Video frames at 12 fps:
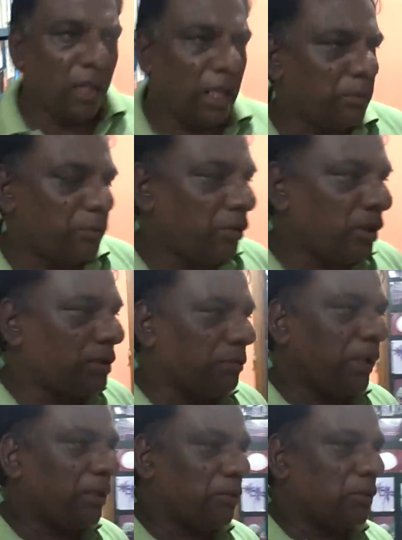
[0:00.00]
No, libraries
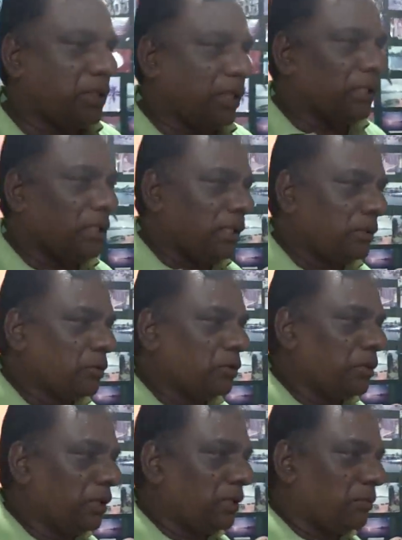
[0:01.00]
make no sense
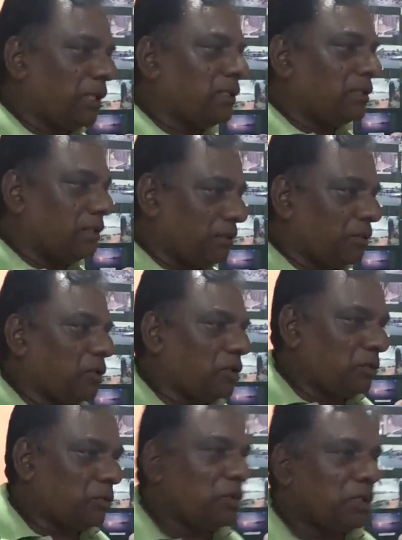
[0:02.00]
anymore, basically
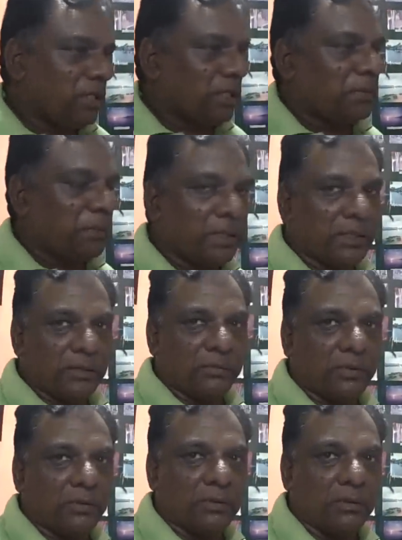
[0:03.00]
because books are expensive
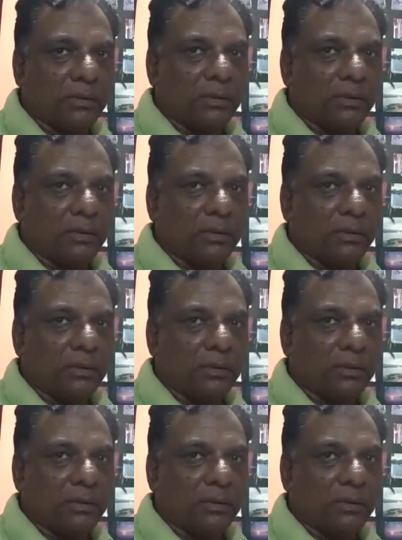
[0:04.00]
now.